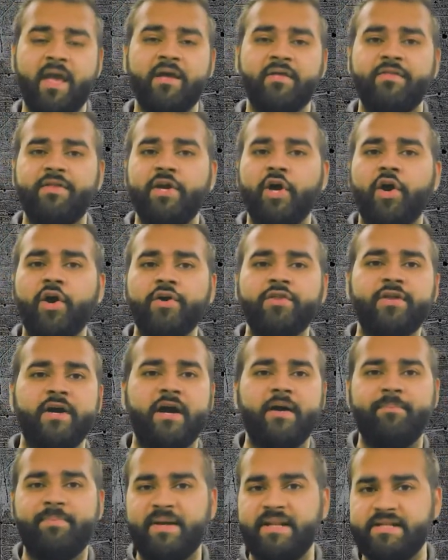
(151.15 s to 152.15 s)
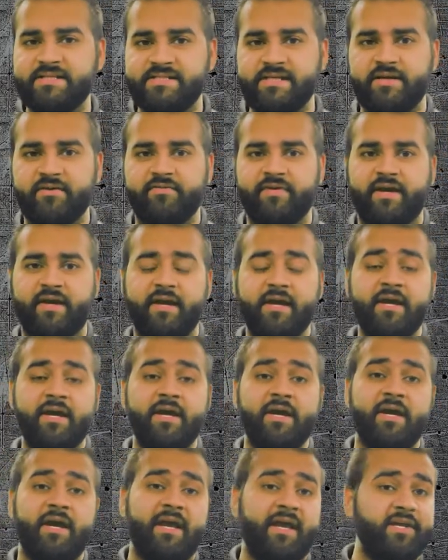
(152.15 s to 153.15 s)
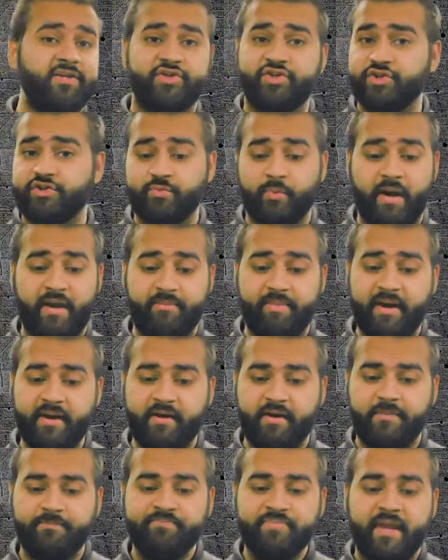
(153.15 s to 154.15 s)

The other ability of it is just way better.